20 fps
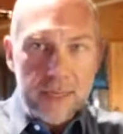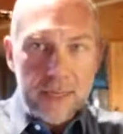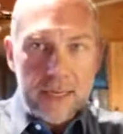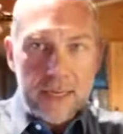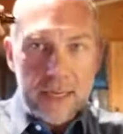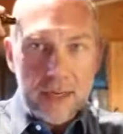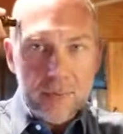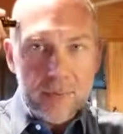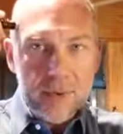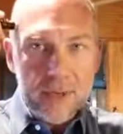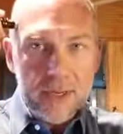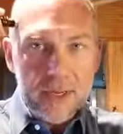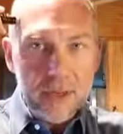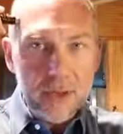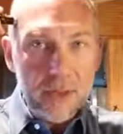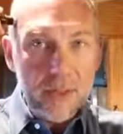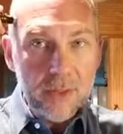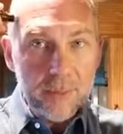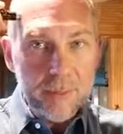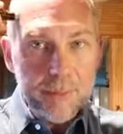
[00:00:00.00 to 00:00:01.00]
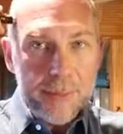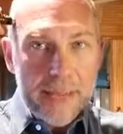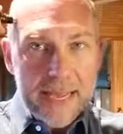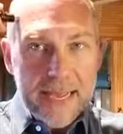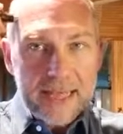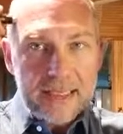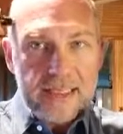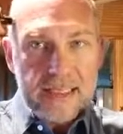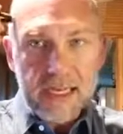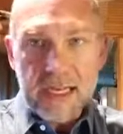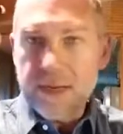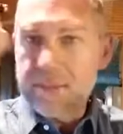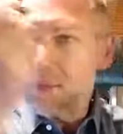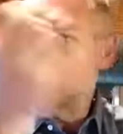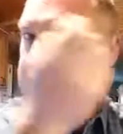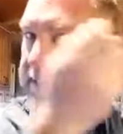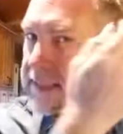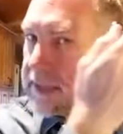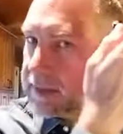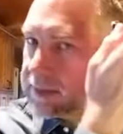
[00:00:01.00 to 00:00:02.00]
and I'll put it on the back side of
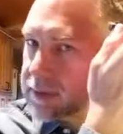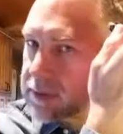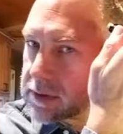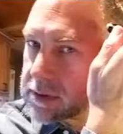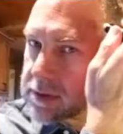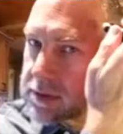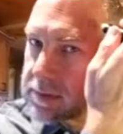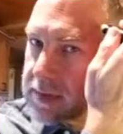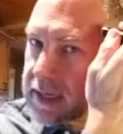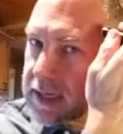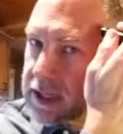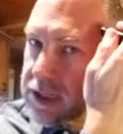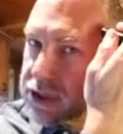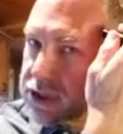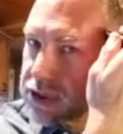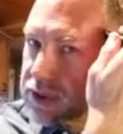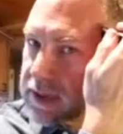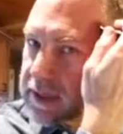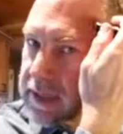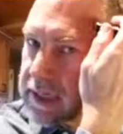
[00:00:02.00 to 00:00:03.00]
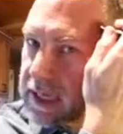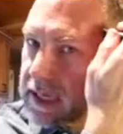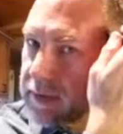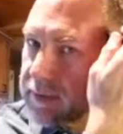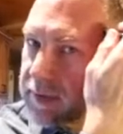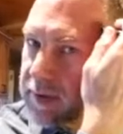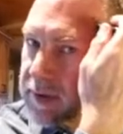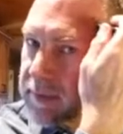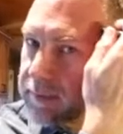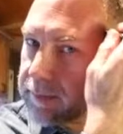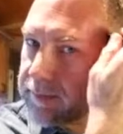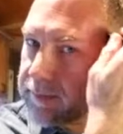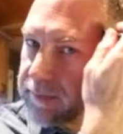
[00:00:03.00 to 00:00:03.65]
my temples, making sure to keep it